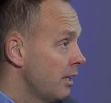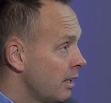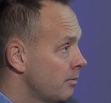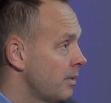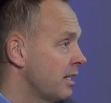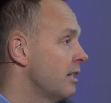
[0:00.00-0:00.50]

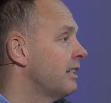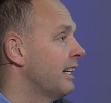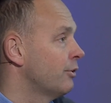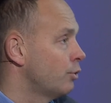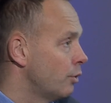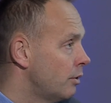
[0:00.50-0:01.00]
And making
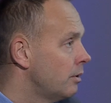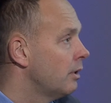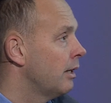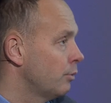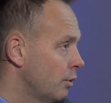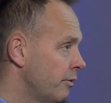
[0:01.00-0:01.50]
cluster
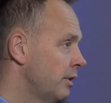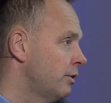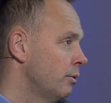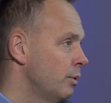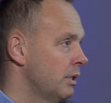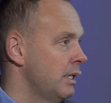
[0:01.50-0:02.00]
out of it,
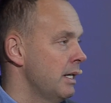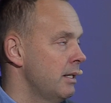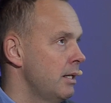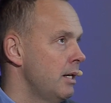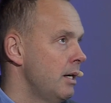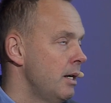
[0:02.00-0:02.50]
so we
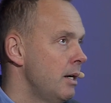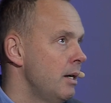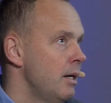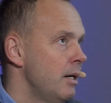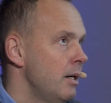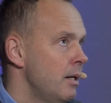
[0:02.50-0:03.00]
get
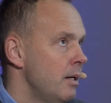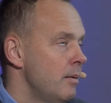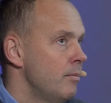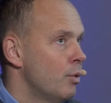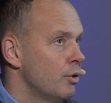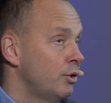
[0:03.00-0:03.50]

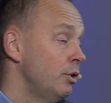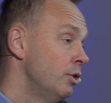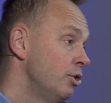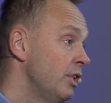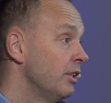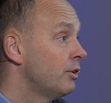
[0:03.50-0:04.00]
more
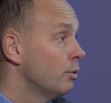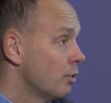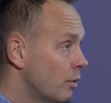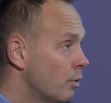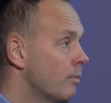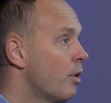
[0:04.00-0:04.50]
synergies
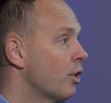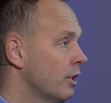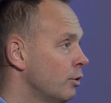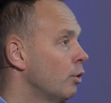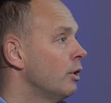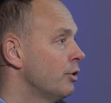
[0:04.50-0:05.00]
or
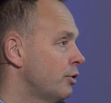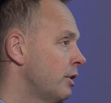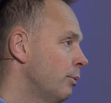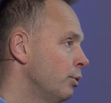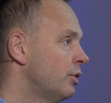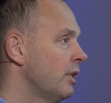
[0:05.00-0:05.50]
market knowledge,
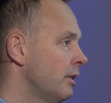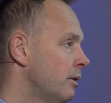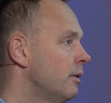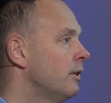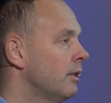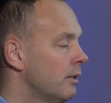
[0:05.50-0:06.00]
I would say,
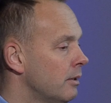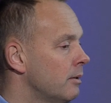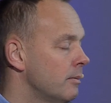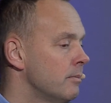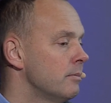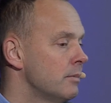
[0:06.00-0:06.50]

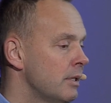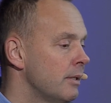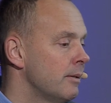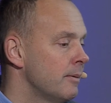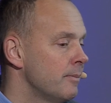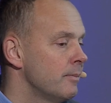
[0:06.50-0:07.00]

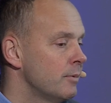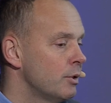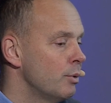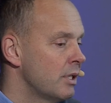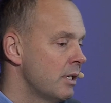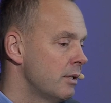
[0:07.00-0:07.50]

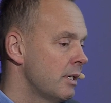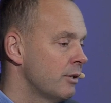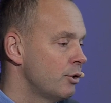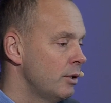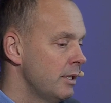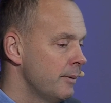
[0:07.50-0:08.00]
so we can
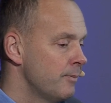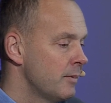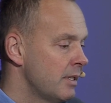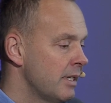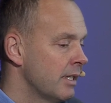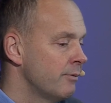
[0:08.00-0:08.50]
actually
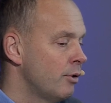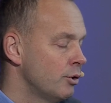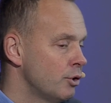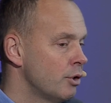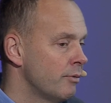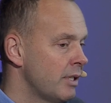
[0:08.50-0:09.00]
take
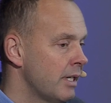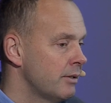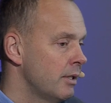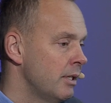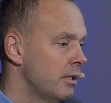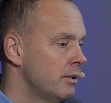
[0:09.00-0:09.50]
advantage of
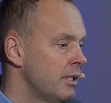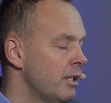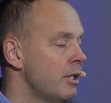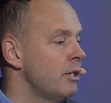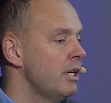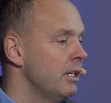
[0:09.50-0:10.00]
that. The
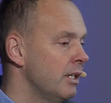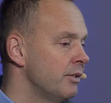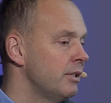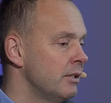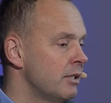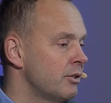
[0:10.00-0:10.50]
other thing
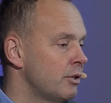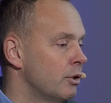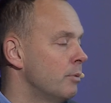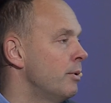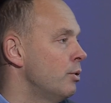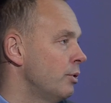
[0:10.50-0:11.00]
is the
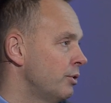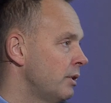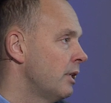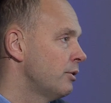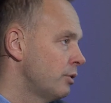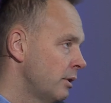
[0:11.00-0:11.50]
industrial components
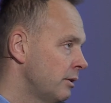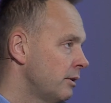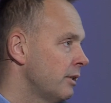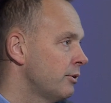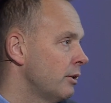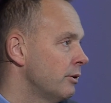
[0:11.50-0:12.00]
in our
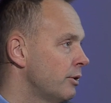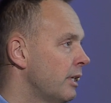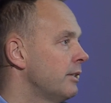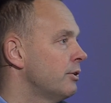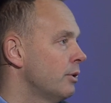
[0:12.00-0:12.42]
industrial side.